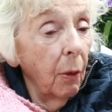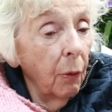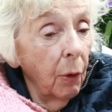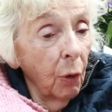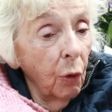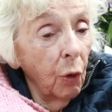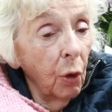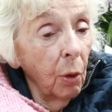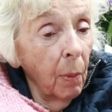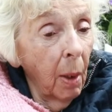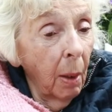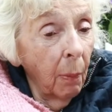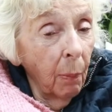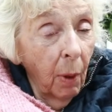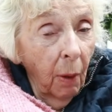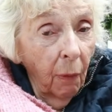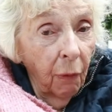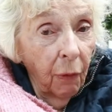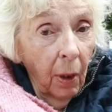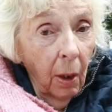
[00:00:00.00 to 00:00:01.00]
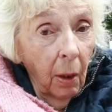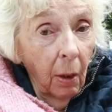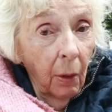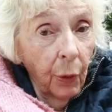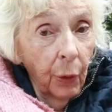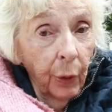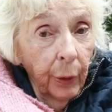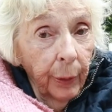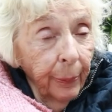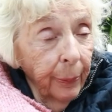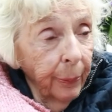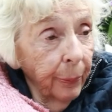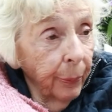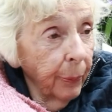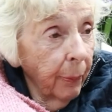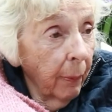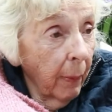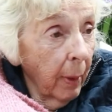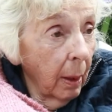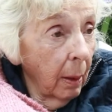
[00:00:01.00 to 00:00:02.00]
and then she met my father.
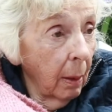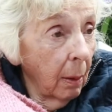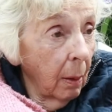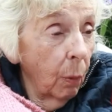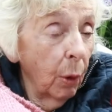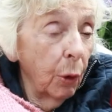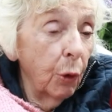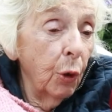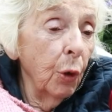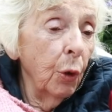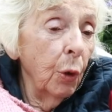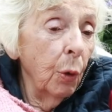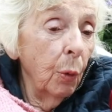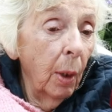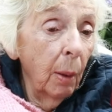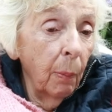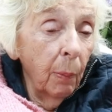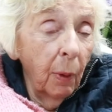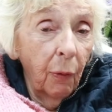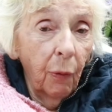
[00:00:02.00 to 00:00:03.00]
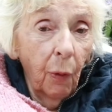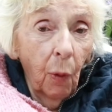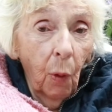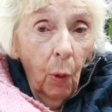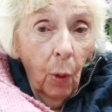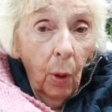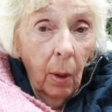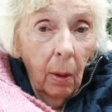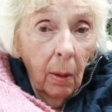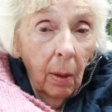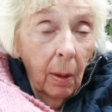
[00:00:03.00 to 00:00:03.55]
Well, she knew him before,